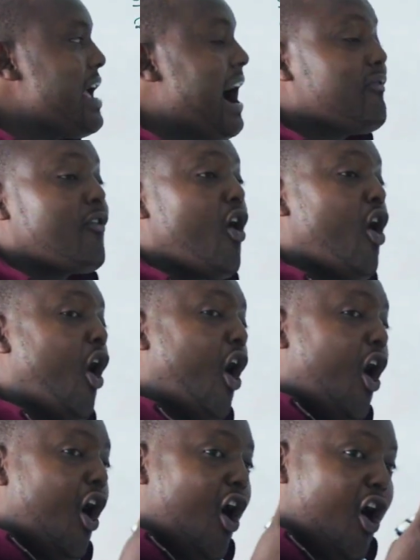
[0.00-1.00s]
we have
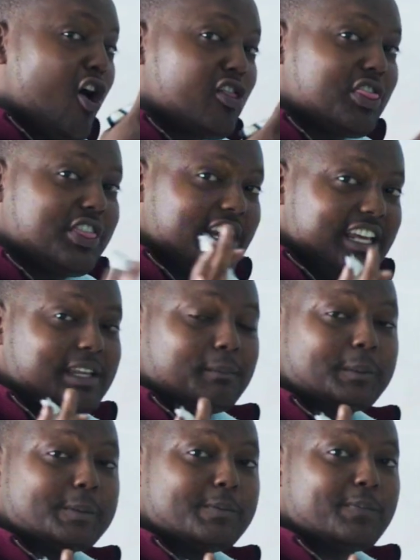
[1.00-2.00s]
all three.